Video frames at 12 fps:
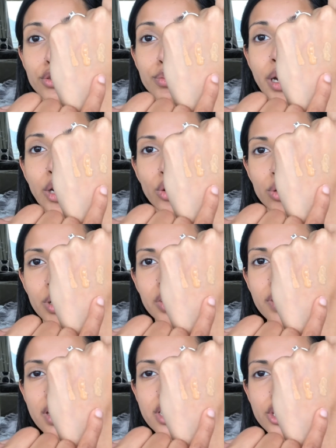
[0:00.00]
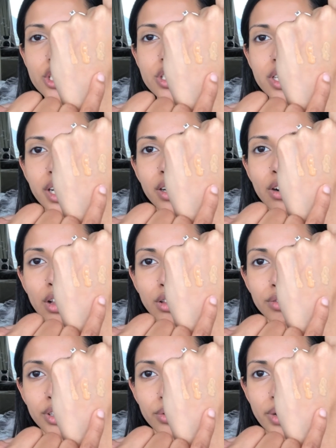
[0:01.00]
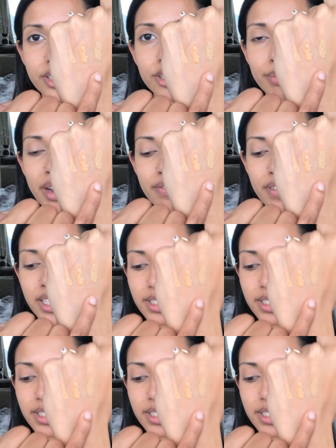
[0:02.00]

my normal foundation shade all over the rest of my face.